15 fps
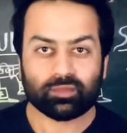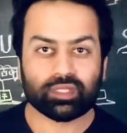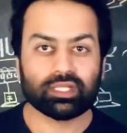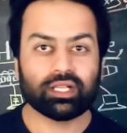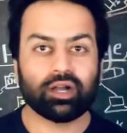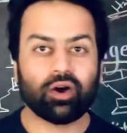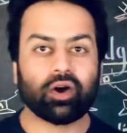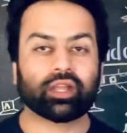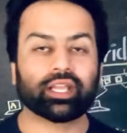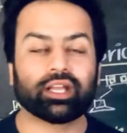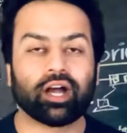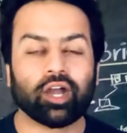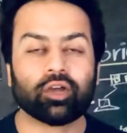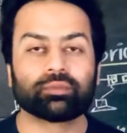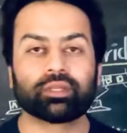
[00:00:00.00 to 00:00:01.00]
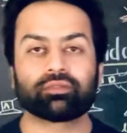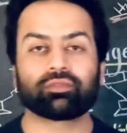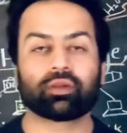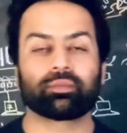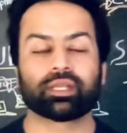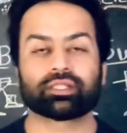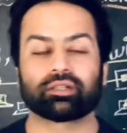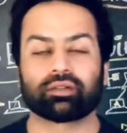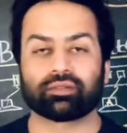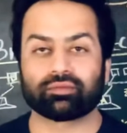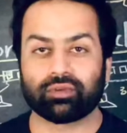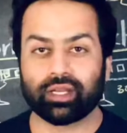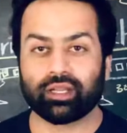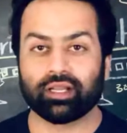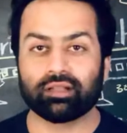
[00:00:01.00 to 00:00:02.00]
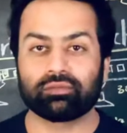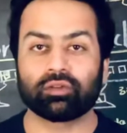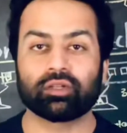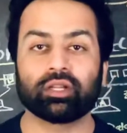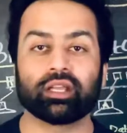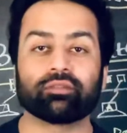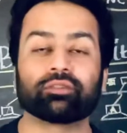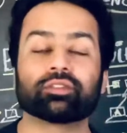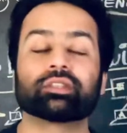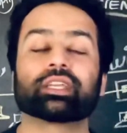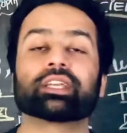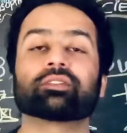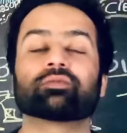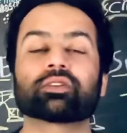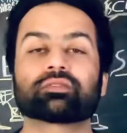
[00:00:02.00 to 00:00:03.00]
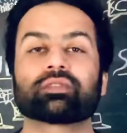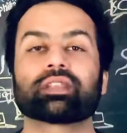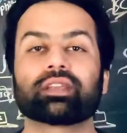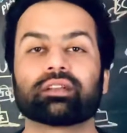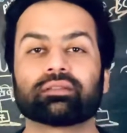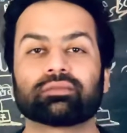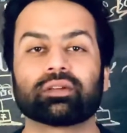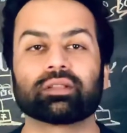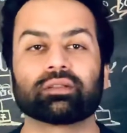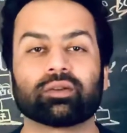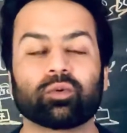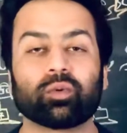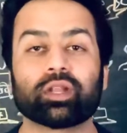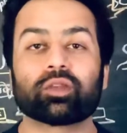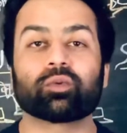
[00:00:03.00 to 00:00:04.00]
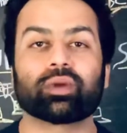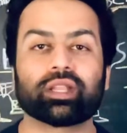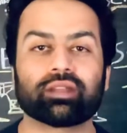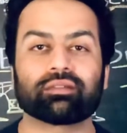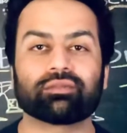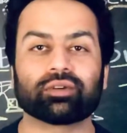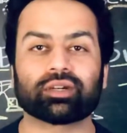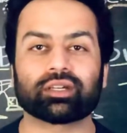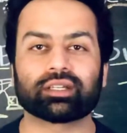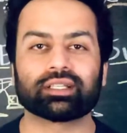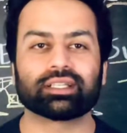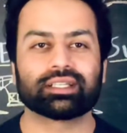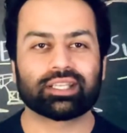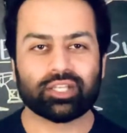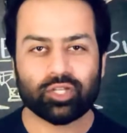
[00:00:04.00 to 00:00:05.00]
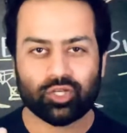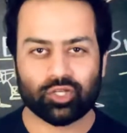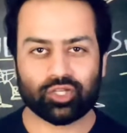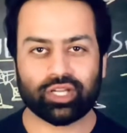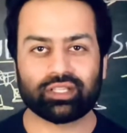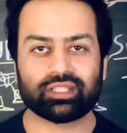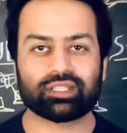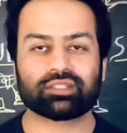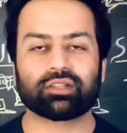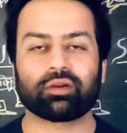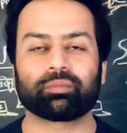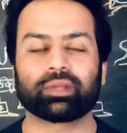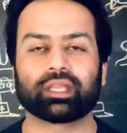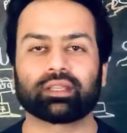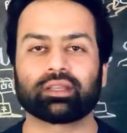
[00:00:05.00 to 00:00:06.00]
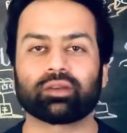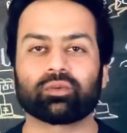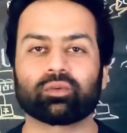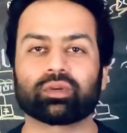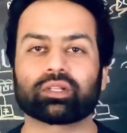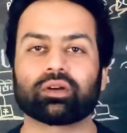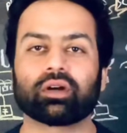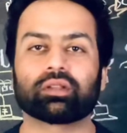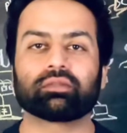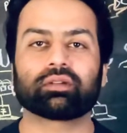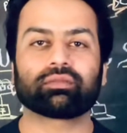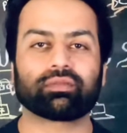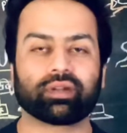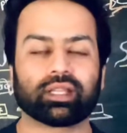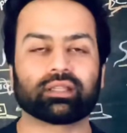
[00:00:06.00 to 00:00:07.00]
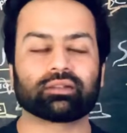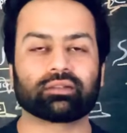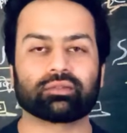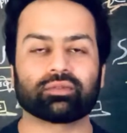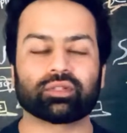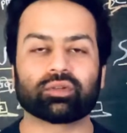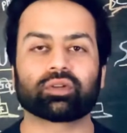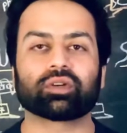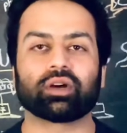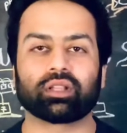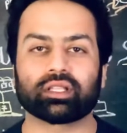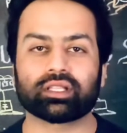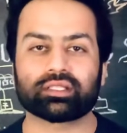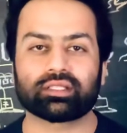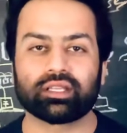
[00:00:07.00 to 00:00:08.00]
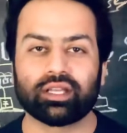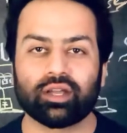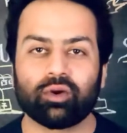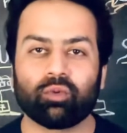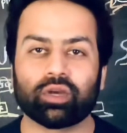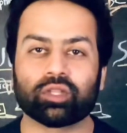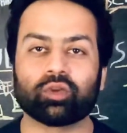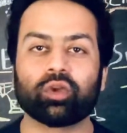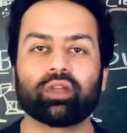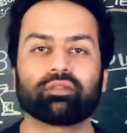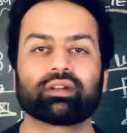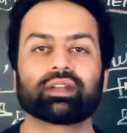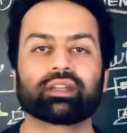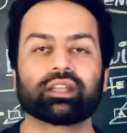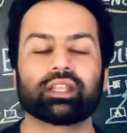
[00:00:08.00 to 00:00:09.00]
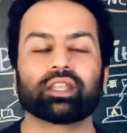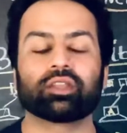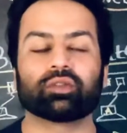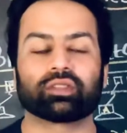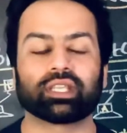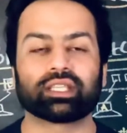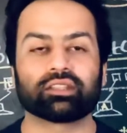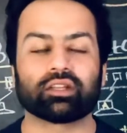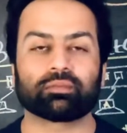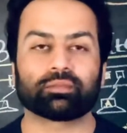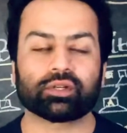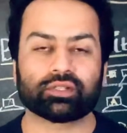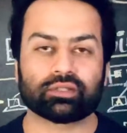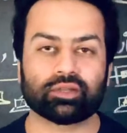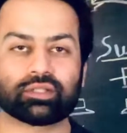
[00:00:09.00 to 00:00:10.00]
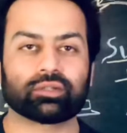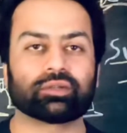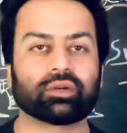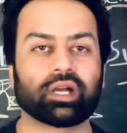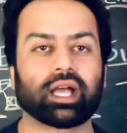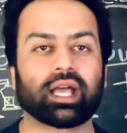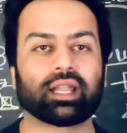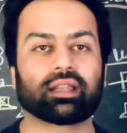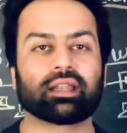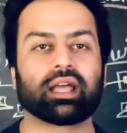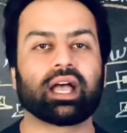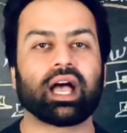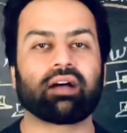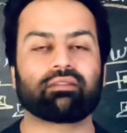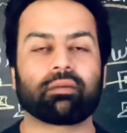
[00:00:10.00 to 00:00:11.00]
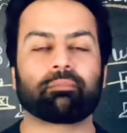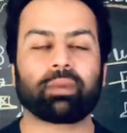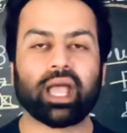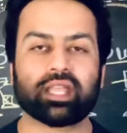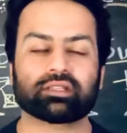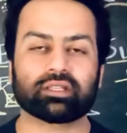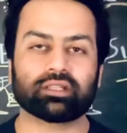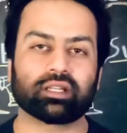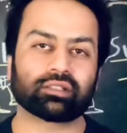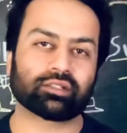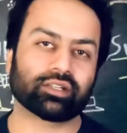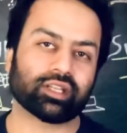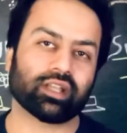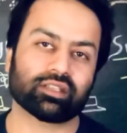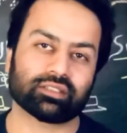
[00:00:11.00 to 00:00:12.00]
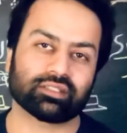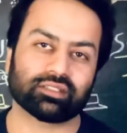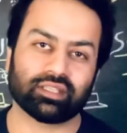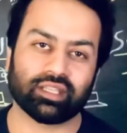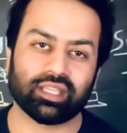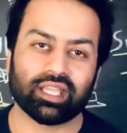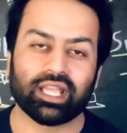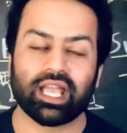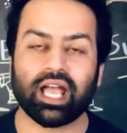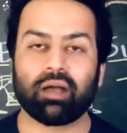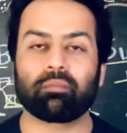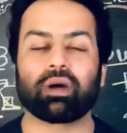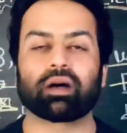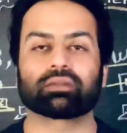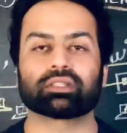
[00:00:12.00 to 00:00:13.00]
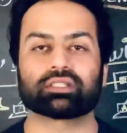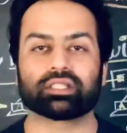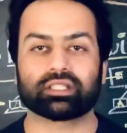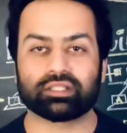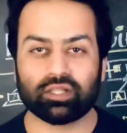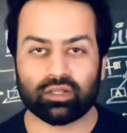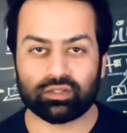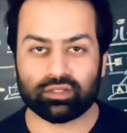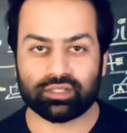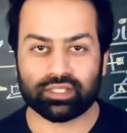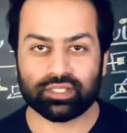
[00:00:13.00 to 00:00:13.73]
Okay, I hope the information was very helpful. If you think it was very helpful, what are you waiting for? Share this topic with all your friends, with your colleagues, with whoever you think they pursue and have a passion and curiosity about the technology.